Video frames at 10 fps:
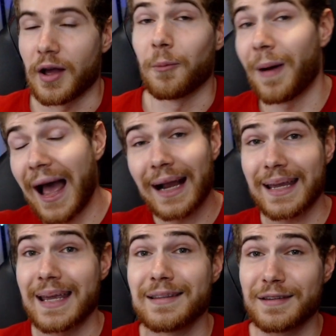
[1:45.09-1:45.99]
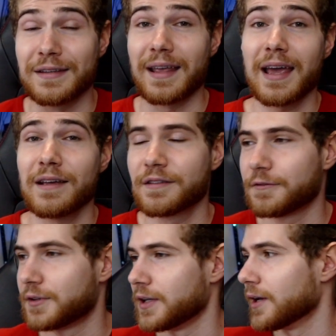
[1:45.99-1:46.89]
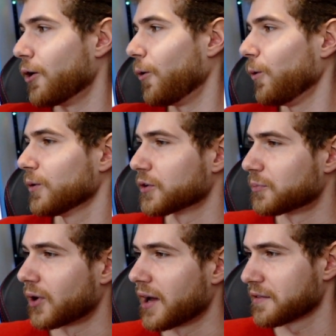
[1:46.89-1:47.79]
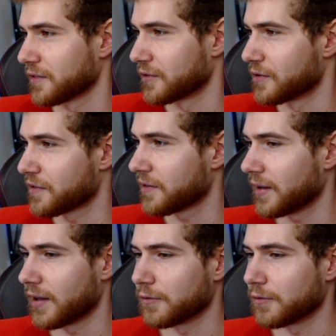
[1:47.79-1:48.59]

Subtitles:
Now, back in the days of the older processors,